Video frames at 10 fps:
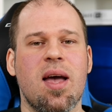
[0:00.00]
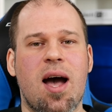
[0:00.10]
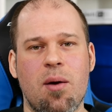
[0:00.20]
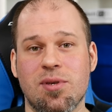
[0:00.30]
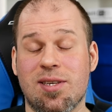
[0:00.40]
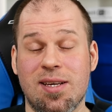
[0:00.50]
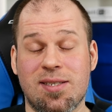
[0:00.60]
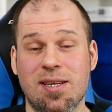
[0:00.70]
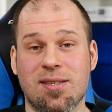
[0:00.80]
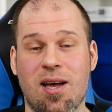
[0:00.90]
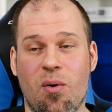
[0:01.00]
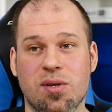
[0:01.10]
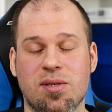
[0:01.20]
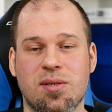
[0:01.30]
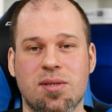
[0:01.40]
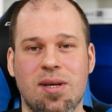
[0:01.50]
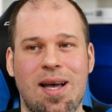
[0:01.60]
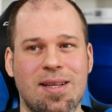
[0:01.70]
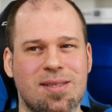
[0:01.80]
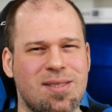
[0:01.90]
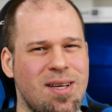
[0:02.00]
I would say 6 hours, and